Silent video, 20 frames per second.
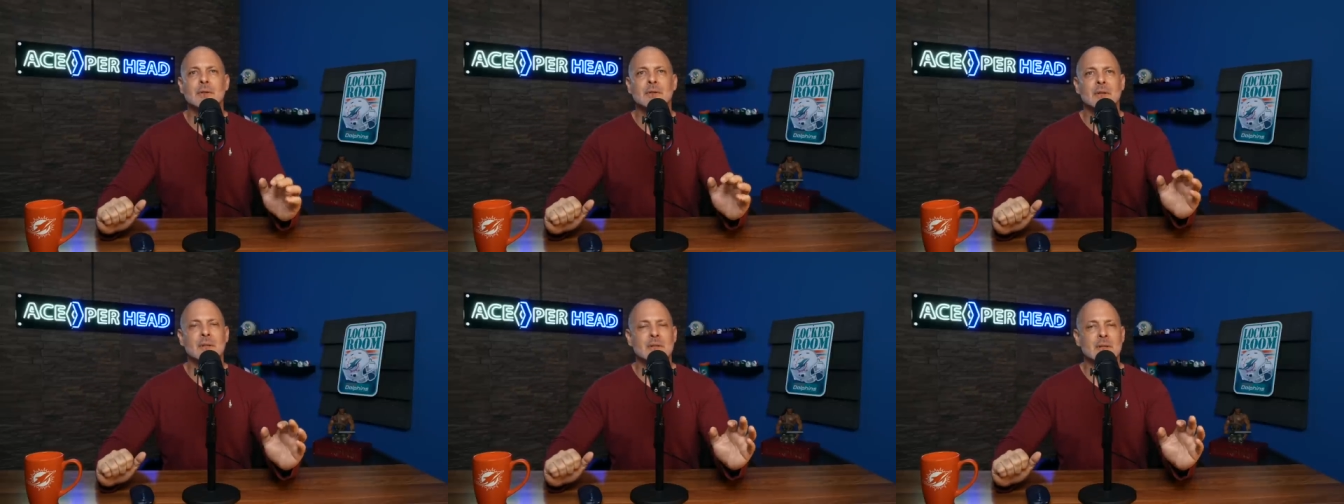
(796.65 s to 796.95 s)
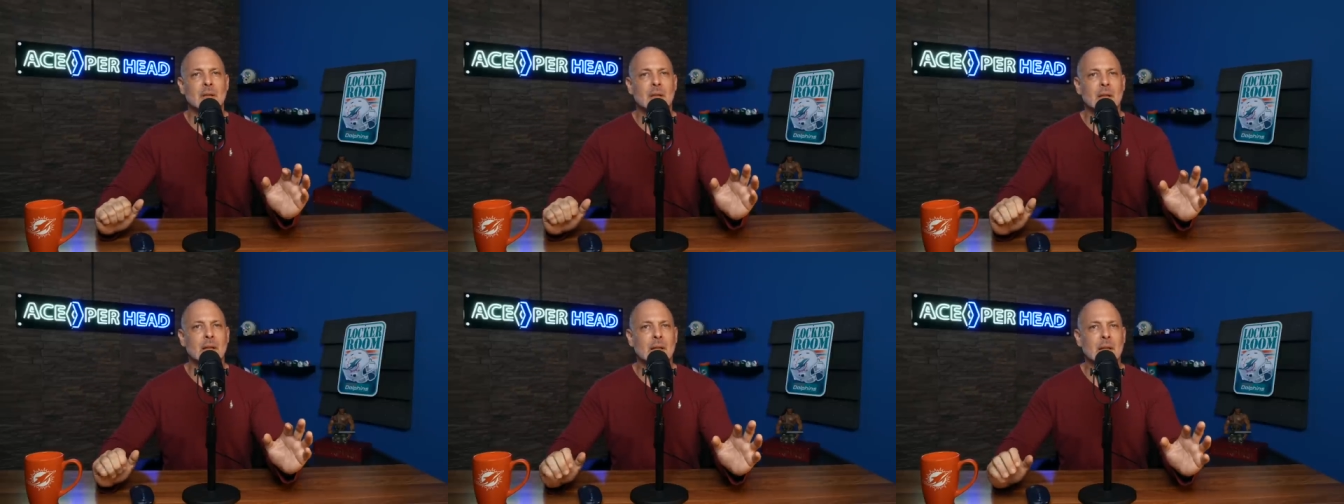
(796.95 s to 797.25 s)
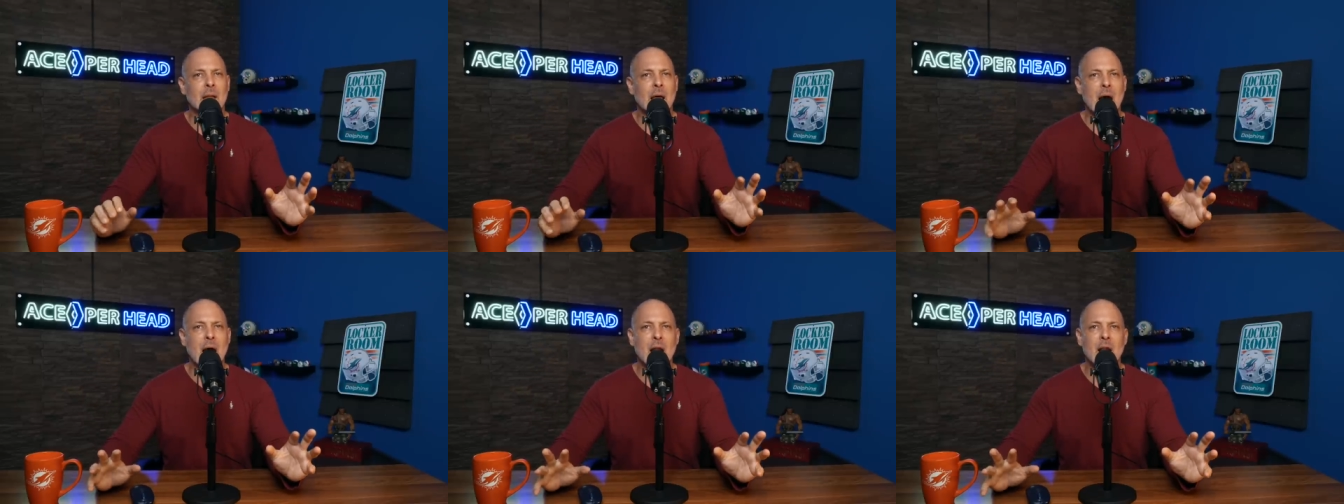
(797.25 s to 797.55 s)
There's
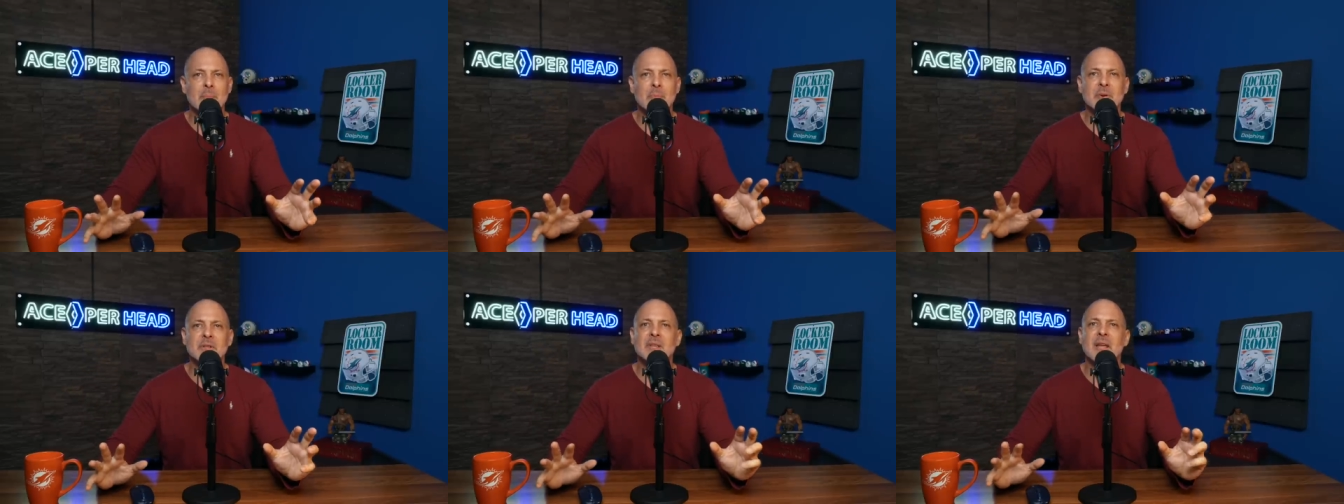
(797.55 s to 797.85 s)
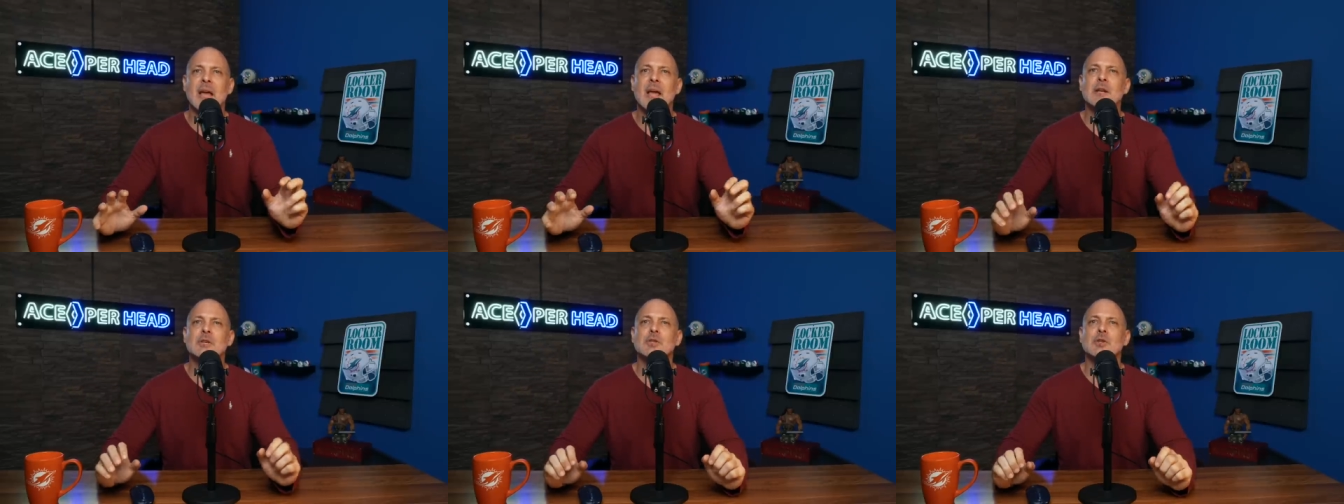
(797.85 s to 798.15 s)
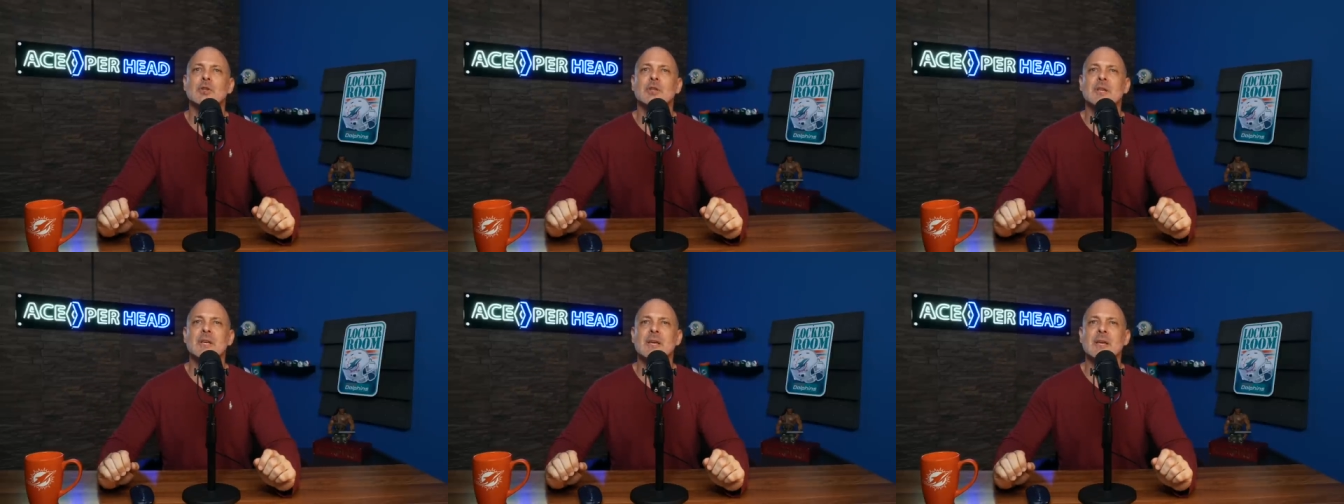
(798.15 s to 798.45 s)
a lot of
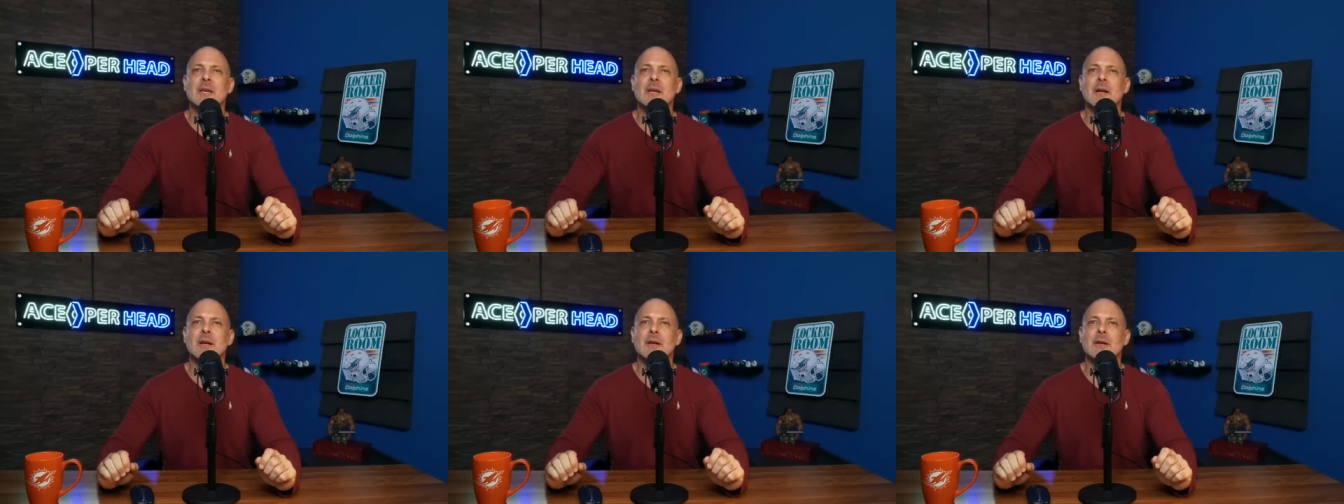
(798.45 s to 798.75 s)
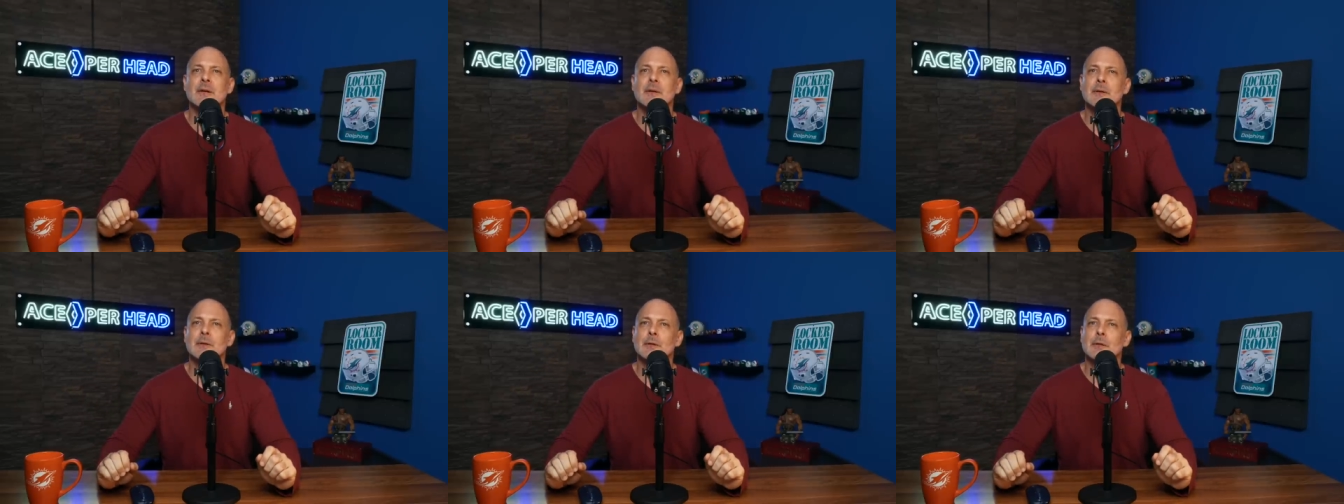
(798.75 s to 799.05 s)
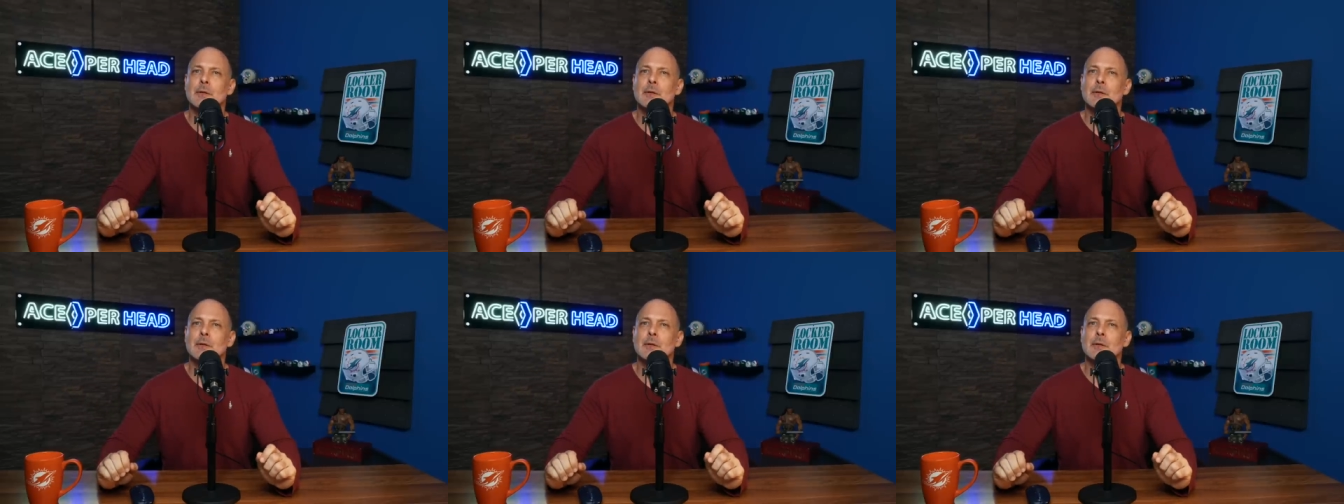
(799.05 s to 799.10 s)
potential here,